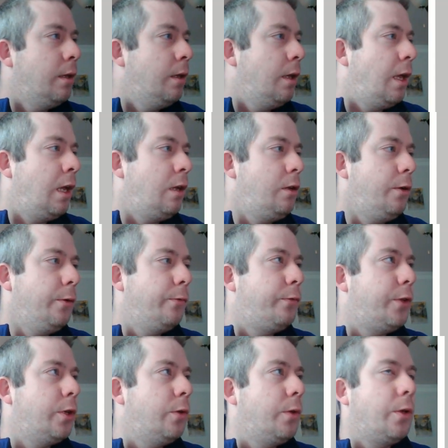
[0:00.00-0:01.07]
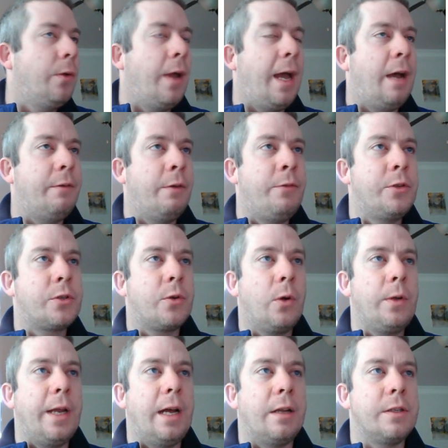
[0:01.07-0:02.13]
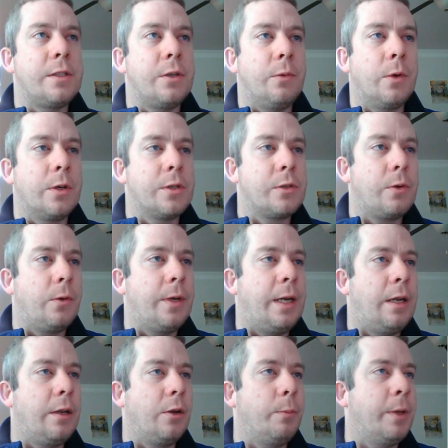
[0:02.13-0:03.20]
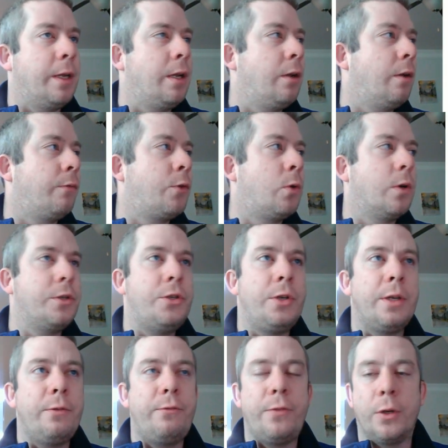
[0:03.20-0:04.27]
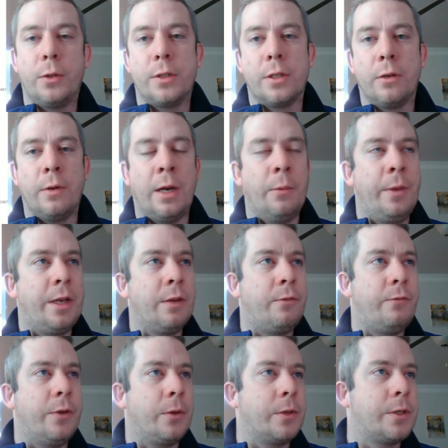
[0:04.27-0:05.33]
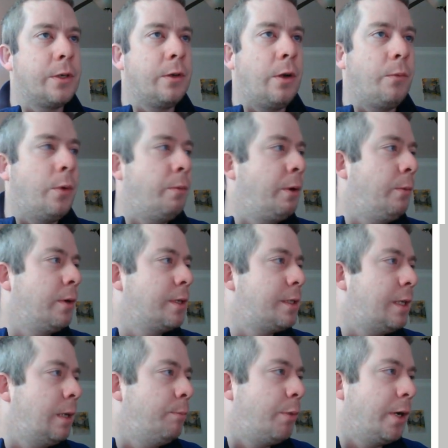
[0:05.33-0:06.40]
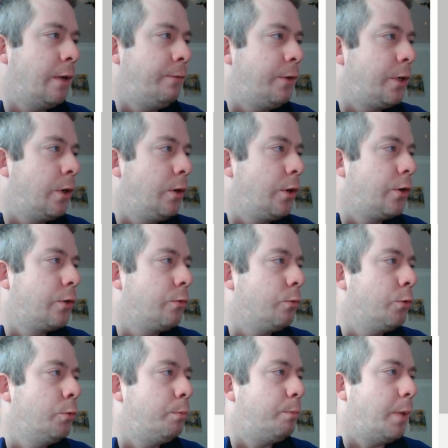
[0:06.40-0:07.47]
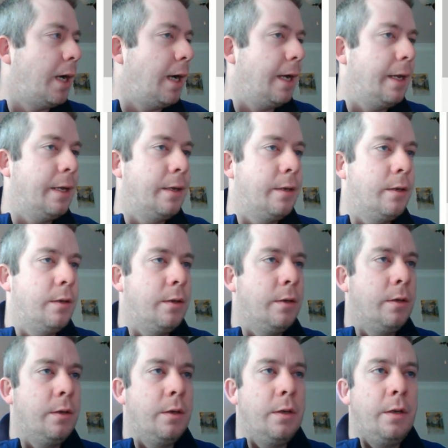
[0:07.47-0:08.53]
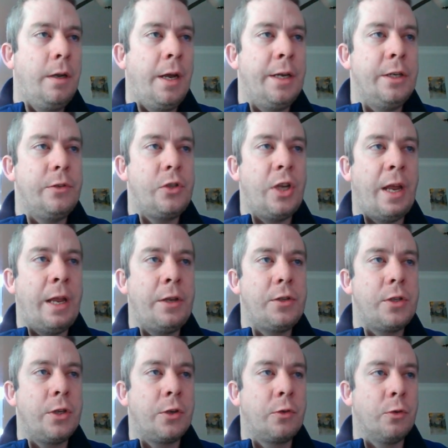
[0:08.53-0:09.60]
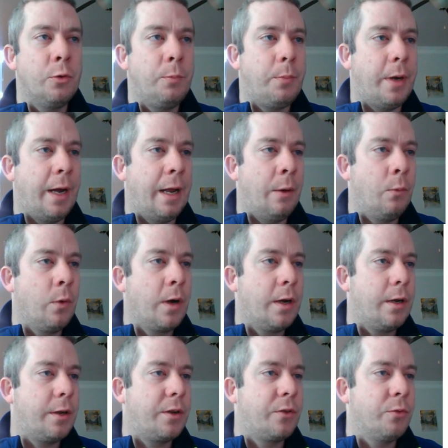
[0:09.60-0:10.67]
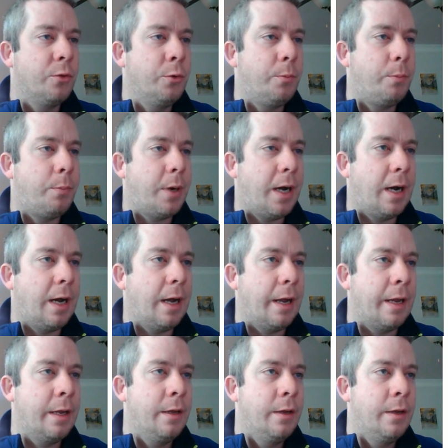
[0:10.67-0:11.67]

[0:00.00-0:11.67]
In your view, you have, if you scroll down, so we're going to scroll down a little bit. Of course, you can filter, right? We could filter on what we want to see. But if you go to group by, and you change the group by, and we're going to group by